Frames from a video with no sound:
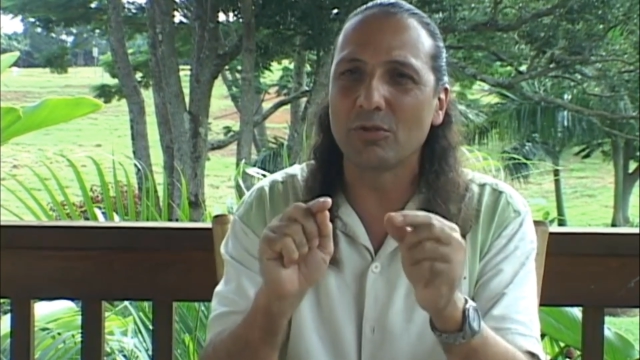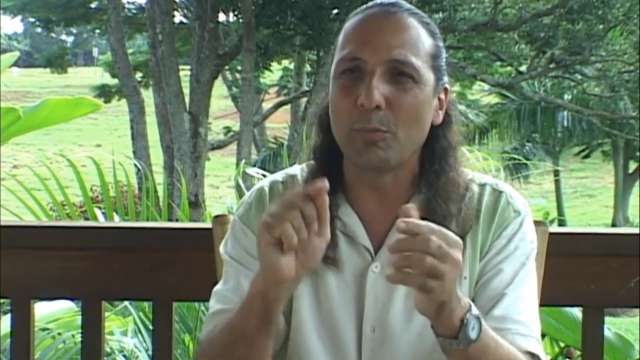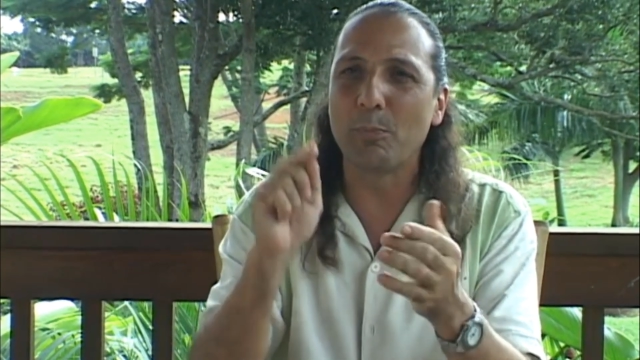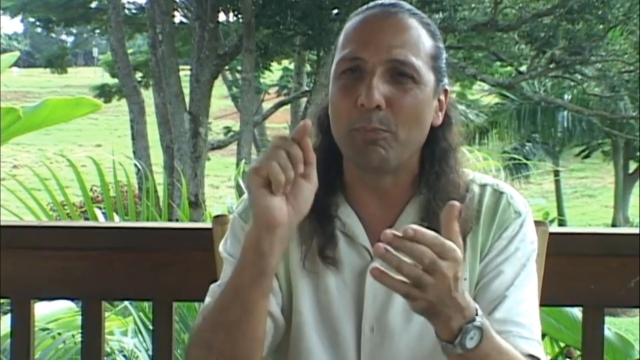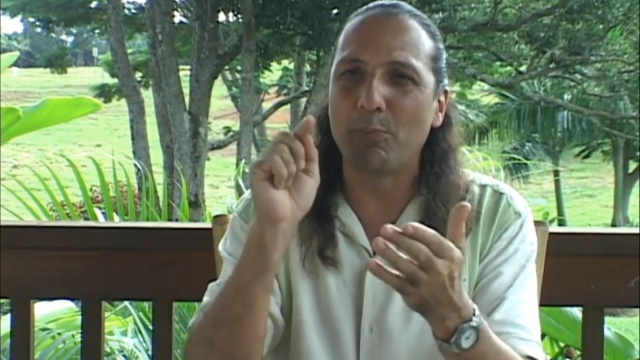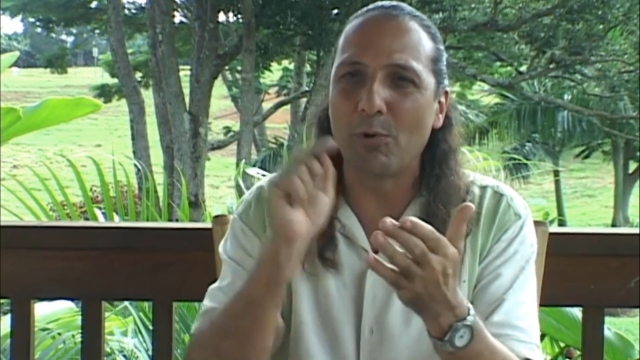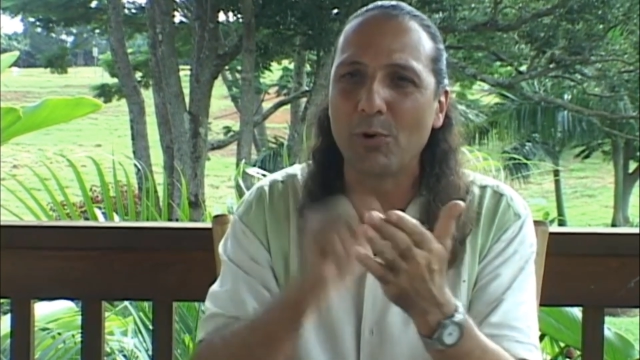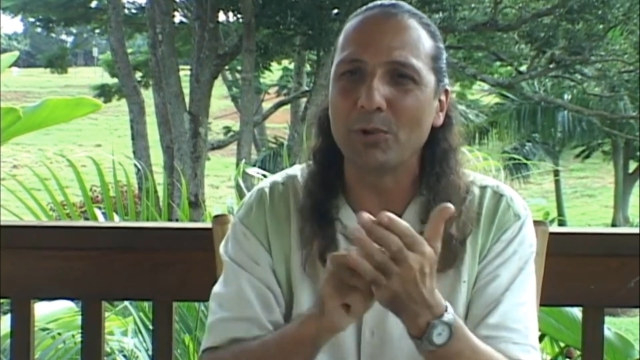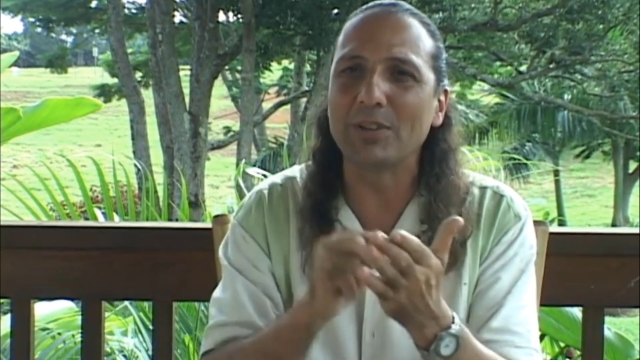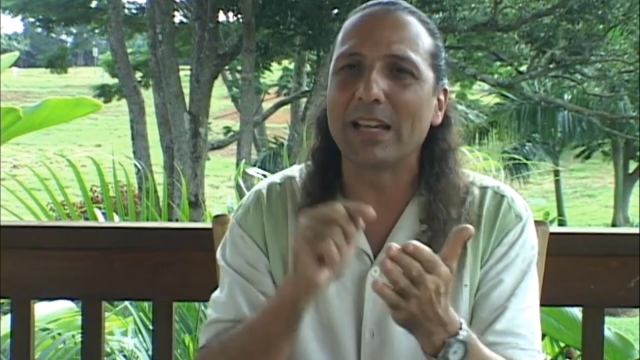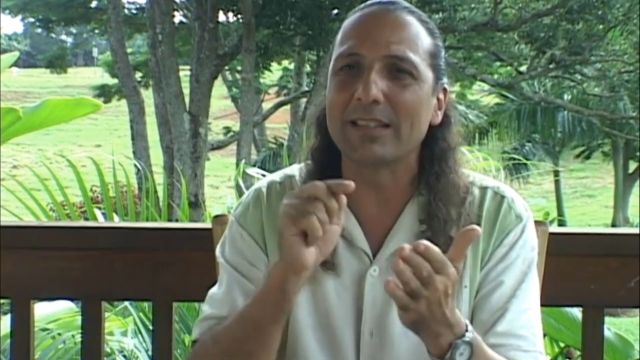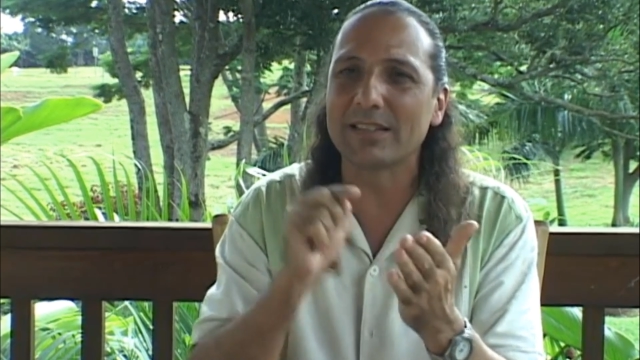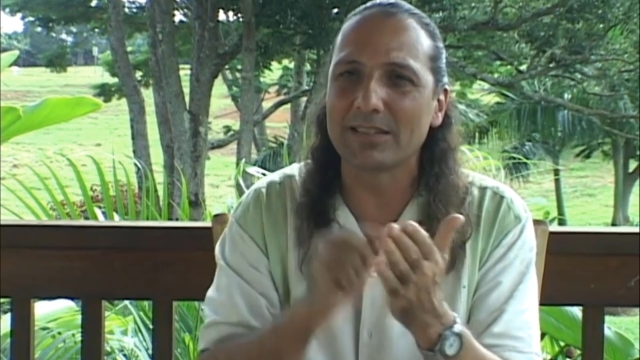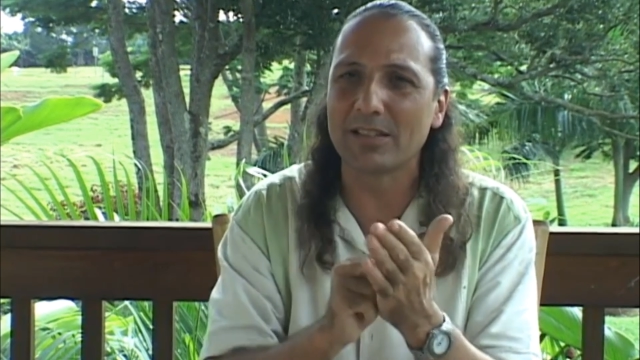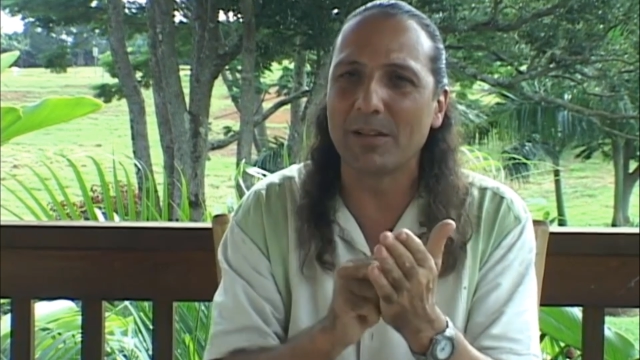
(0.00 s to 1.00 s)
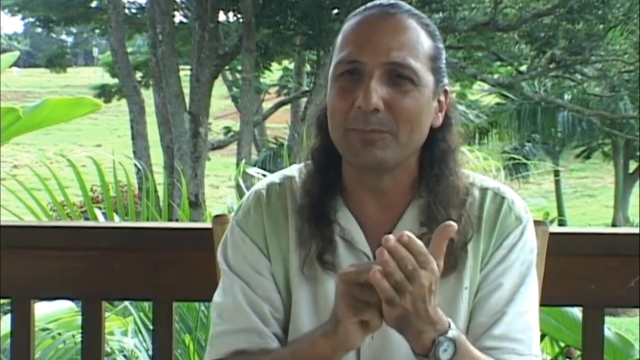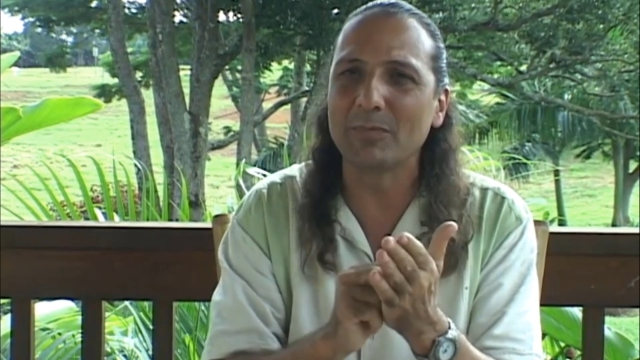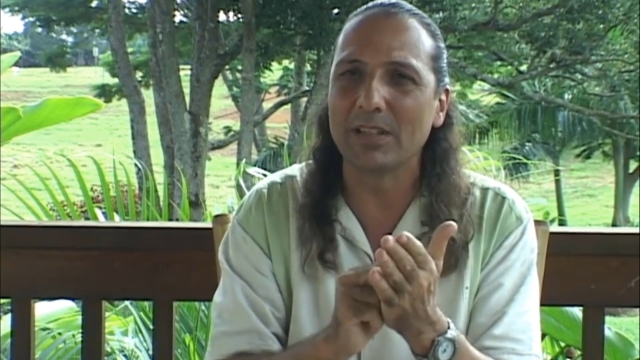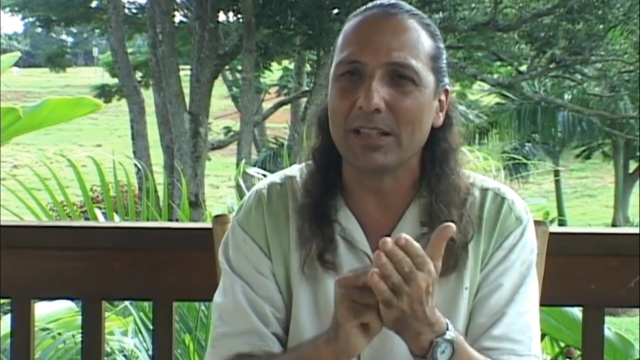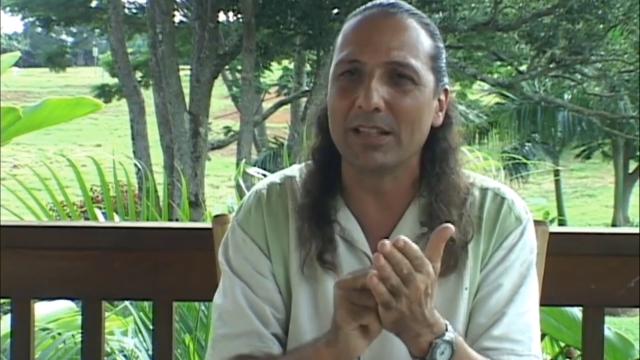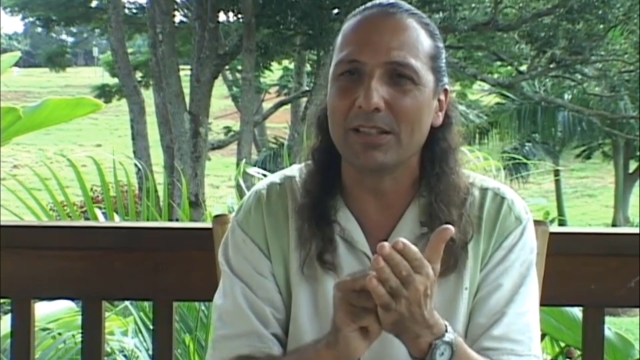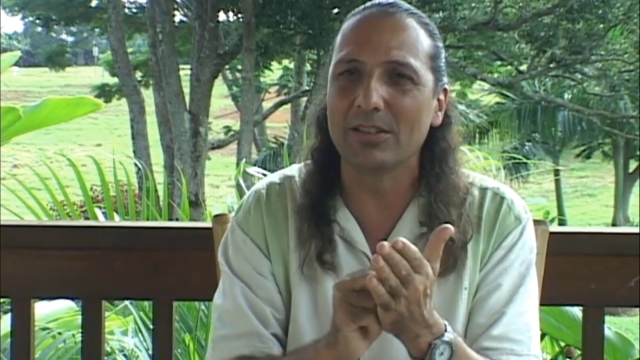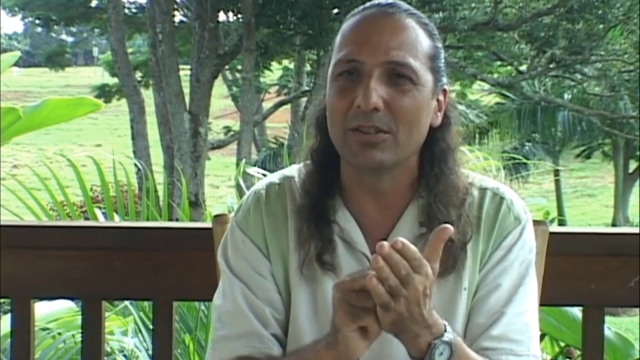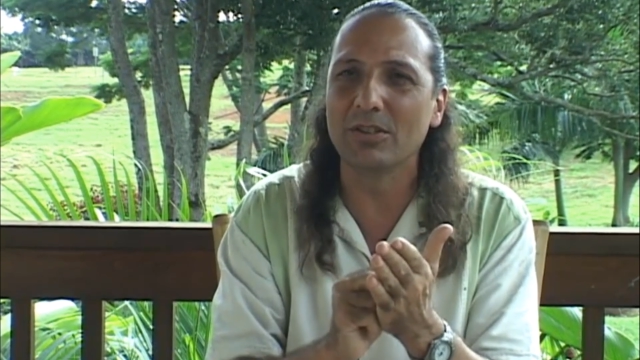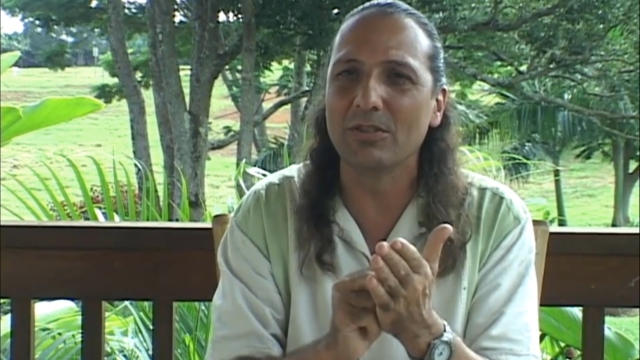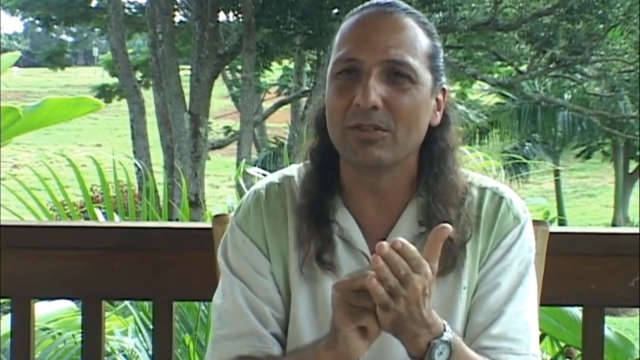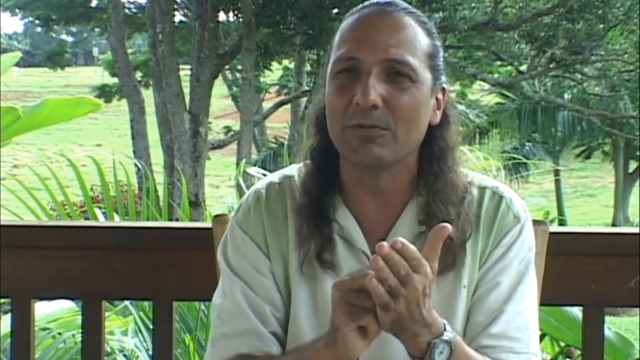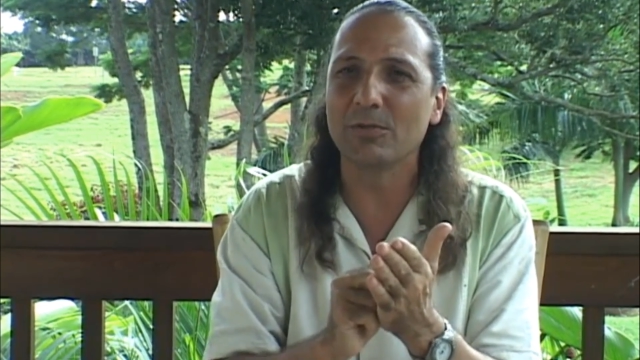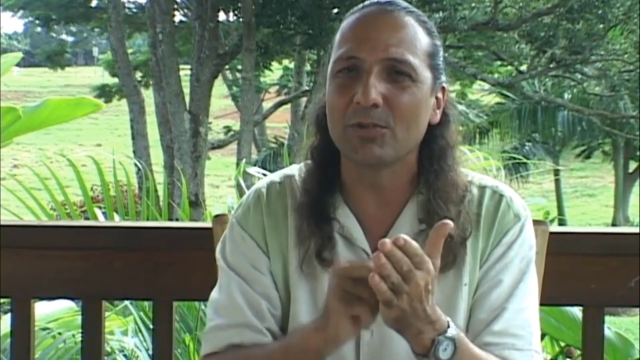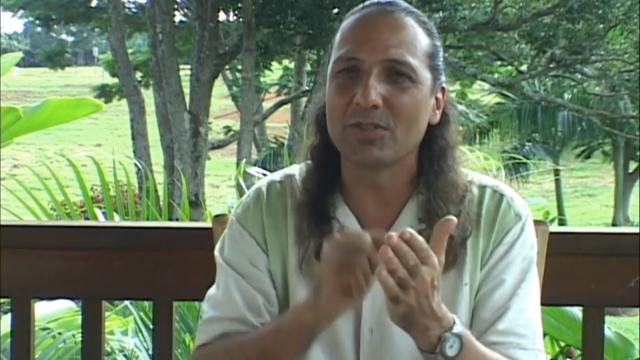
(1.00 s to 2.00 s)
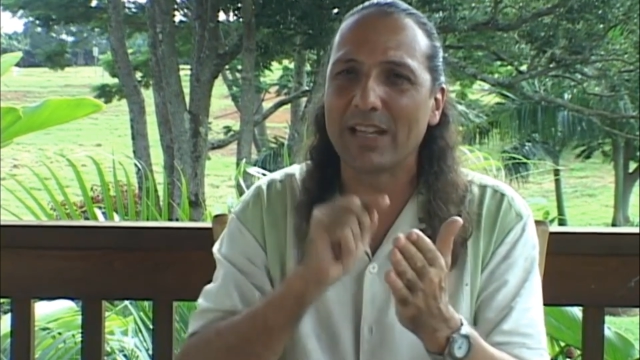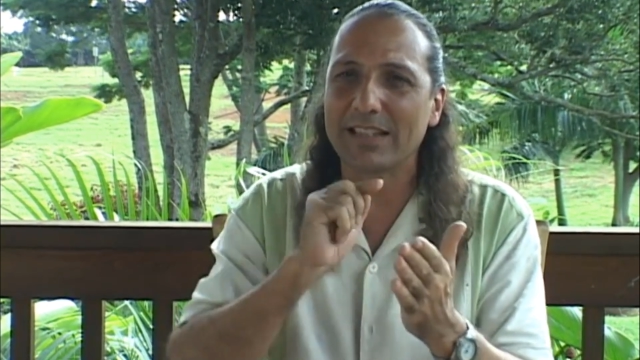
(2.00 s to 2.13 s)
to point at something in the universe